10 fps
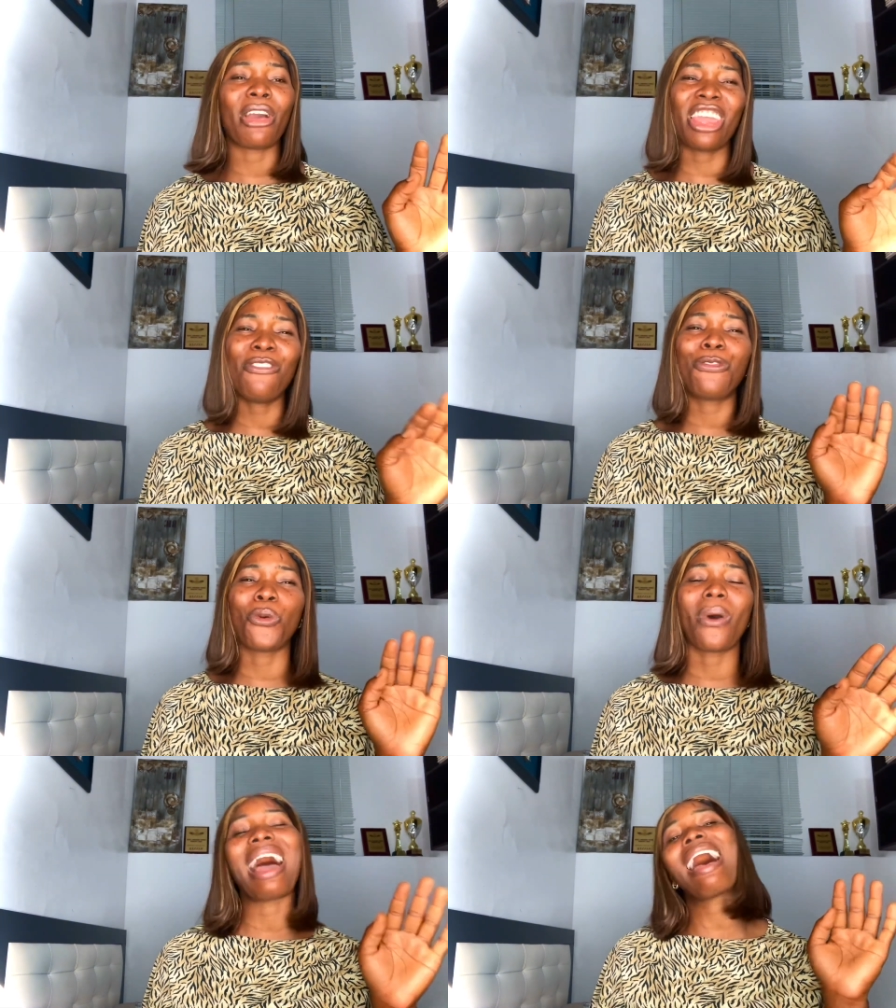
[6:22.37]
But if
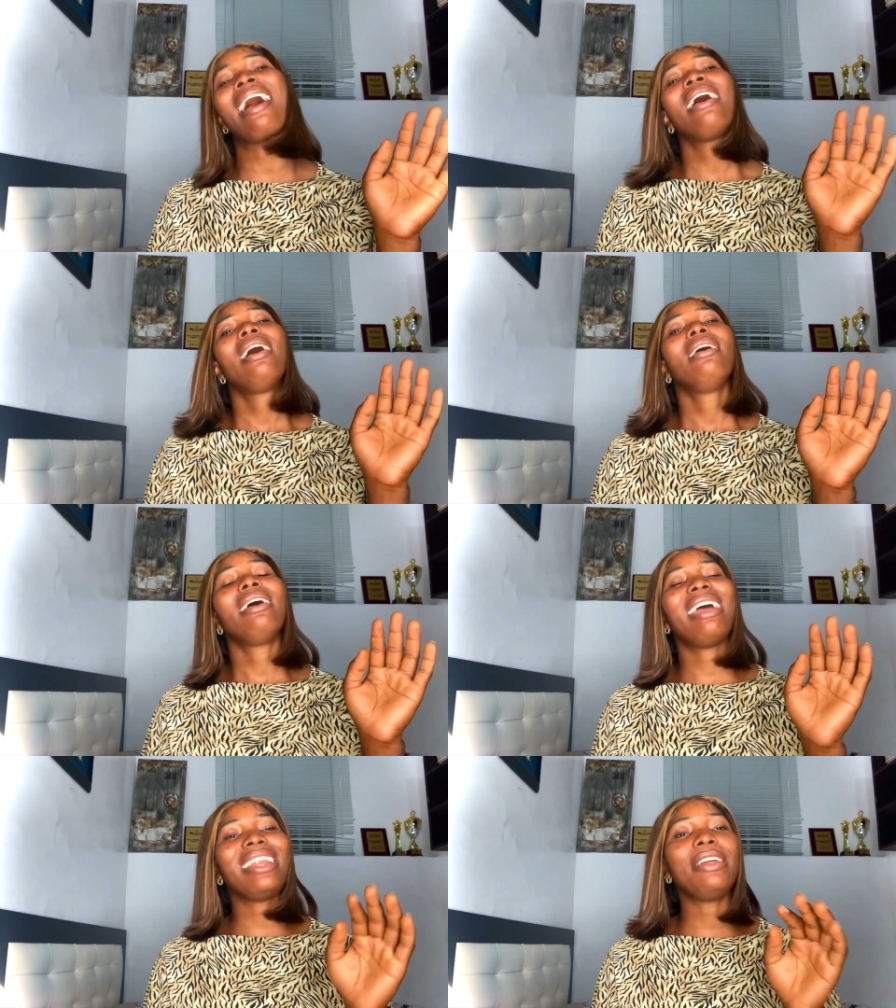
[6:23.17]
you are
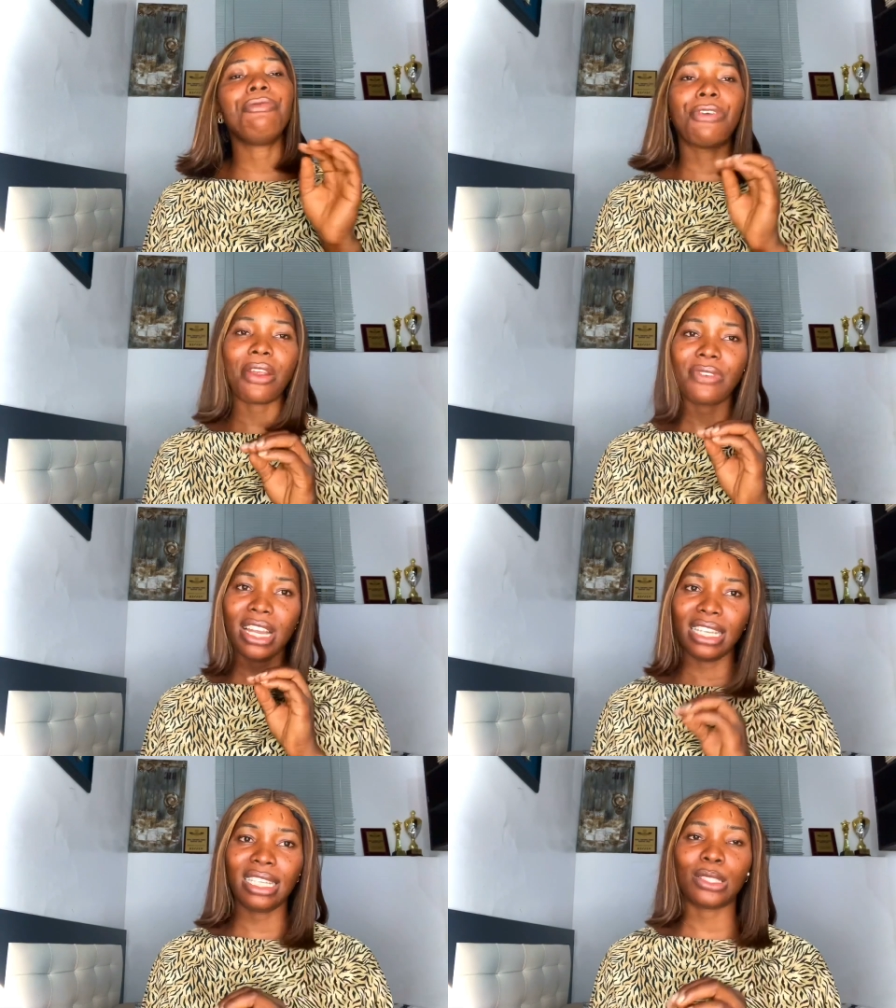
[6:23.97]
earning very
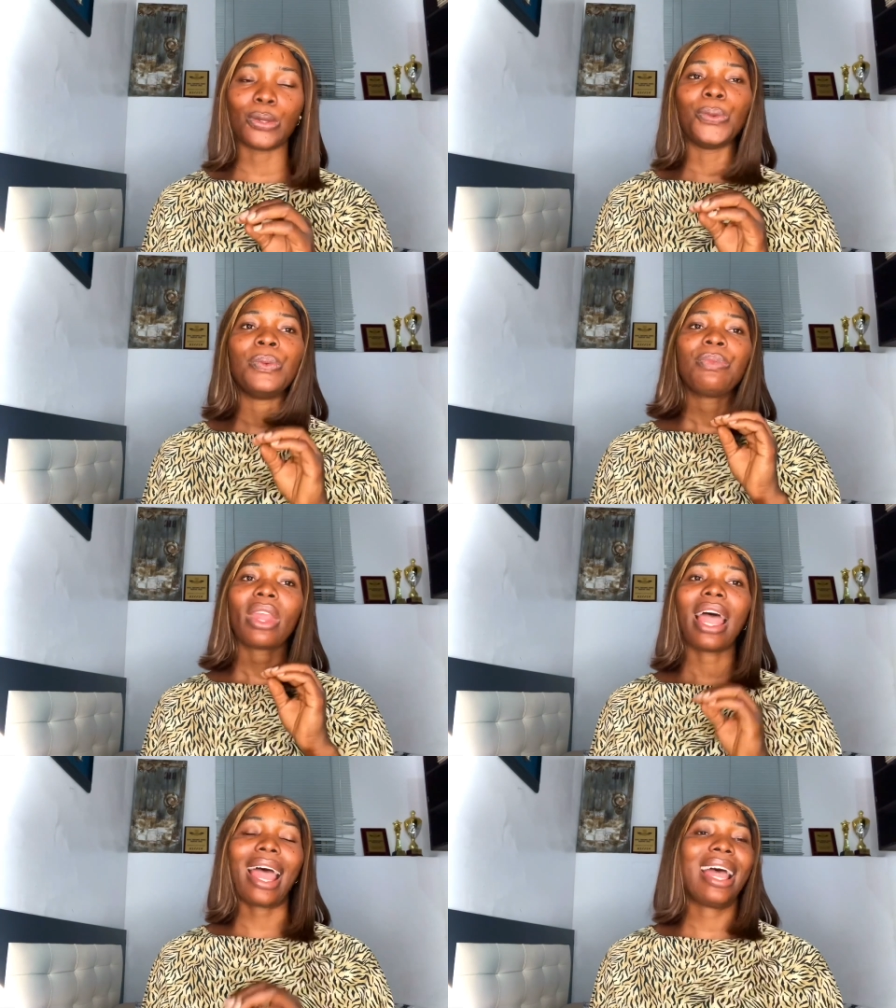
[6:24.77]
little
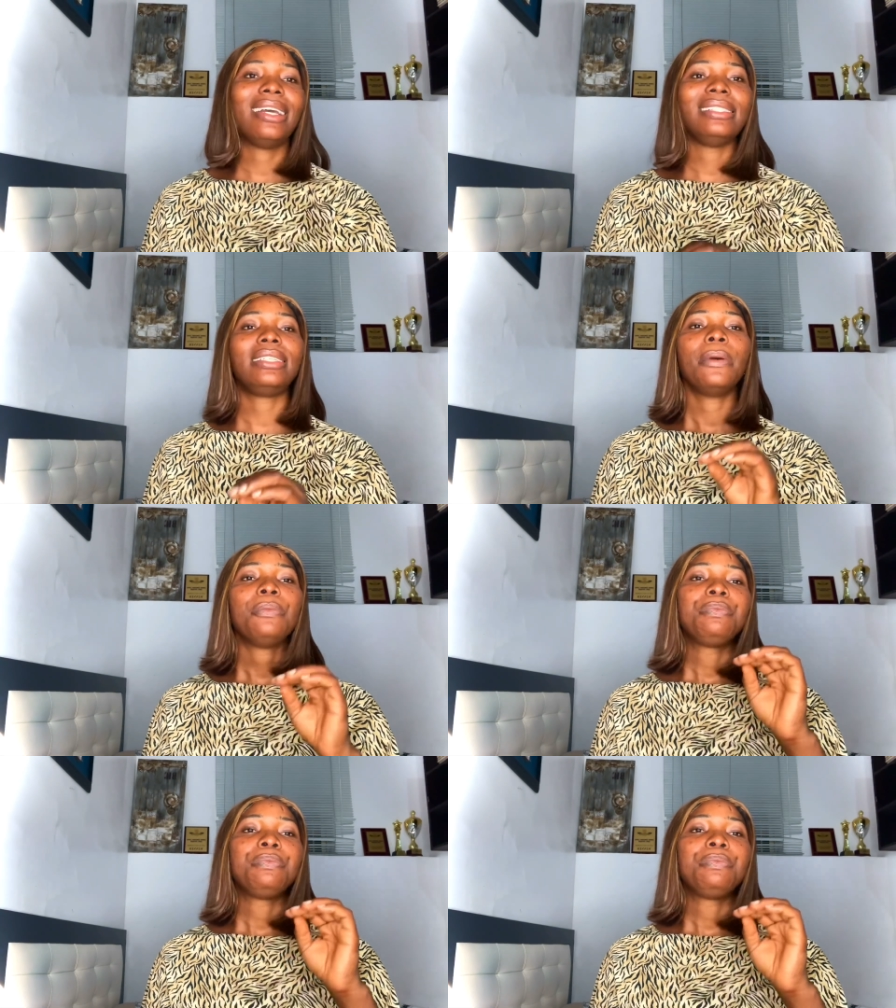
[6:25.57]
and